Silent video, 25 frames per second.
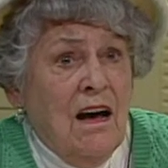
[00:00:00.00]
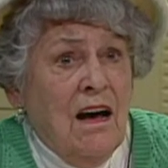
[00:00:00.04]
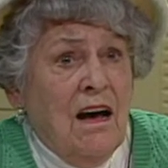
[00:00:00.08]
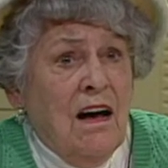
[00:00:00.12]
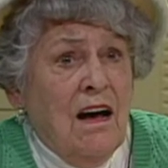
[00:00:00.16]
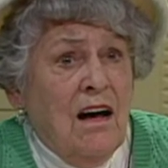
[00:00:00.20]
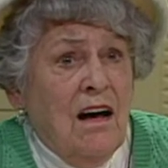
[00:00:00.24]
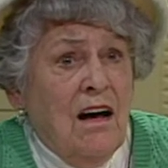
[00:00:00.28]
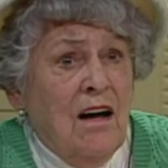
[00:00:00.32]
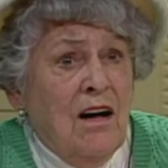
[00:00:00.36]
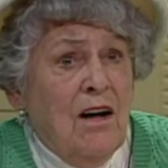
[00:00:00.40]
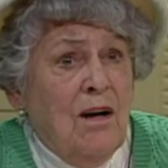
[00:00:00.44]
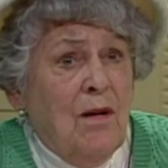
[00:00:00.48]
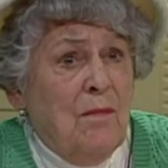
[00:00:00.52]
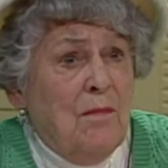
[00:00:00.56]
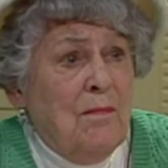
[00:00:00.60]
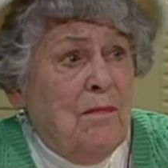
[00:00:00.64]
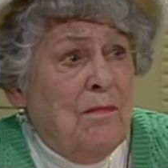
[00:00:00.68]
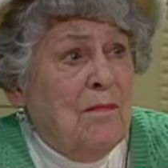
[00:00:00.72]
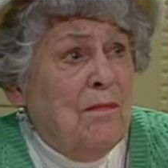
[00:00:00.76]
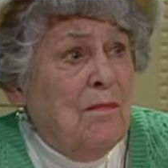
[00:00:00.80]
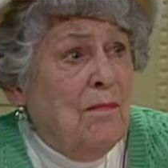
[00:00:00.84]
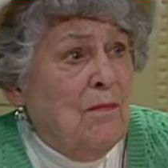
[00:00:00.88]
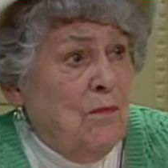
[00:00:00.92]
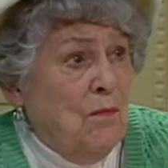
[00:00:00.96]

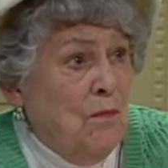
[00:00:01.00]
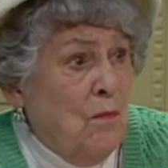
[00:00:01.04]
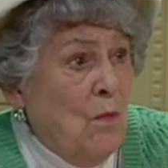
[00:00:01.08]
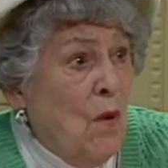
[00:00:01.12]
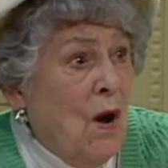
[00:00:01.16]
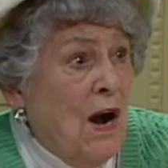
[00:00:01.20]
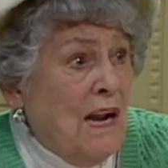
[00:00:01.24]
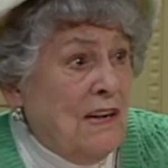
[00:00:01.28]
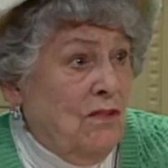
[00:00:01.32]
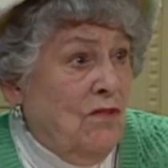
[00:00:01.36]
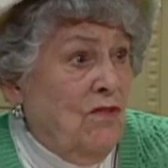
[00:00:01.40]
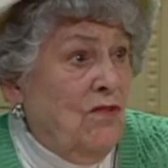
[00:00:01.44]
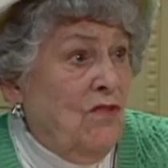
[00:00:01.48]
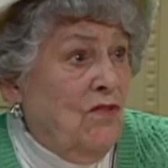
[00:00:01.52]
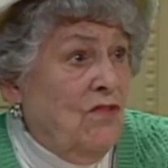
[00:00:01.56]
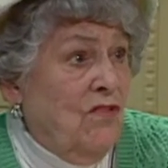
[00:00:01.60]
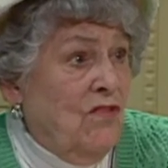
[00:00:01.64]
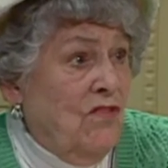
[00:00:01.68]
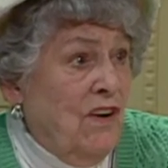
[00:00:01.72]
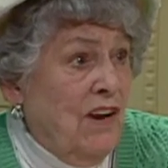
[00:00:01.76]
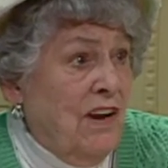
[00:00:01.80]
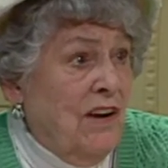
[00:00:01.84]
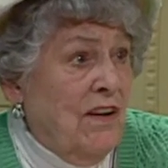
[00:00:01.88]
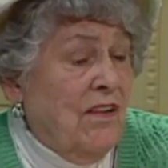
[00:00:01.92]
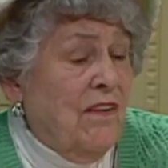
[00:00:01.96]
want to
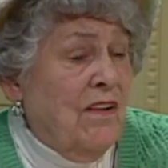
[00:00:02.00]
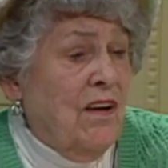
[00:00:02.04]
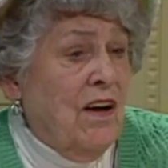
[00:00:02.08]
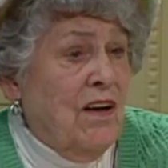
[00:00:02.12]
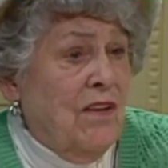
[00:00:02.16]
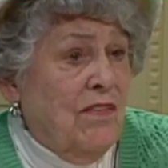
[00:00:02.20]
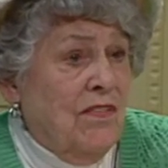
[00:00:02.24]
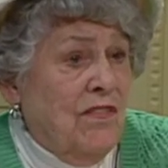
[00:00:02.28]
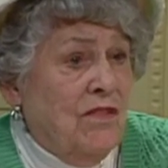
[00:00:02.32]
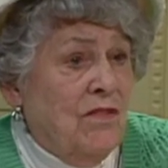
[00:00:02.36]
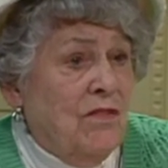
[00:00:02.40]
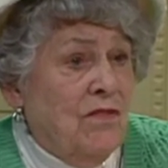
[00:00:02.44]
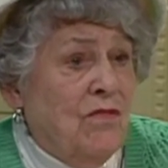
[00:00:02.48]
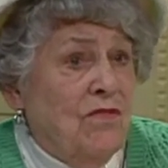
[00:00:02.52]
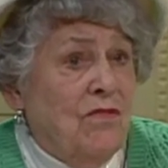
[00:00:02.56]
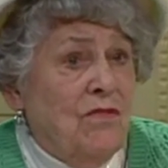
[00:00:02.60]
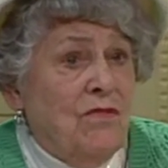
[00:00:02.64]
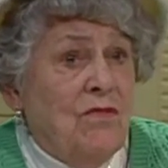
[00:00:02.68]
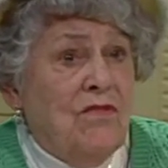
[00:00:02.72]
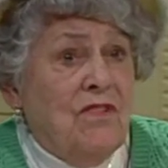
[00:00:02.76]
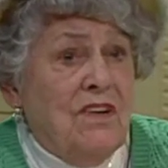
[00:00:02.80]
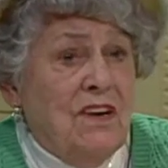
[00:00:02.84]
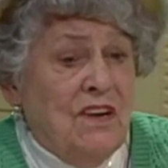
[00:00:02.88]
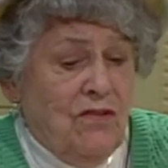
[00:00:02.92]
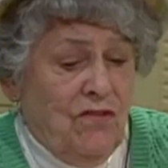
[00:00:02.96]
share others'
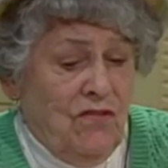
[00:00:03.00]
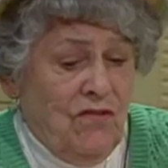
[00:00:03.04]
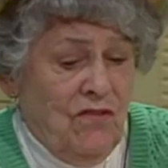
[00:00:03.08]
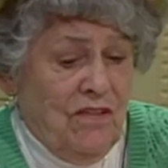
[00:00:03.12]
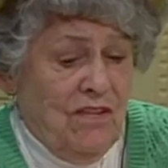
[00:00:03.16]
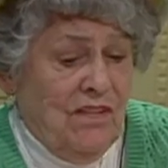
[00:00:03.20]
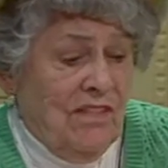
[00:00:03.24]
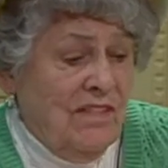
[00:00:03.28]
traditions.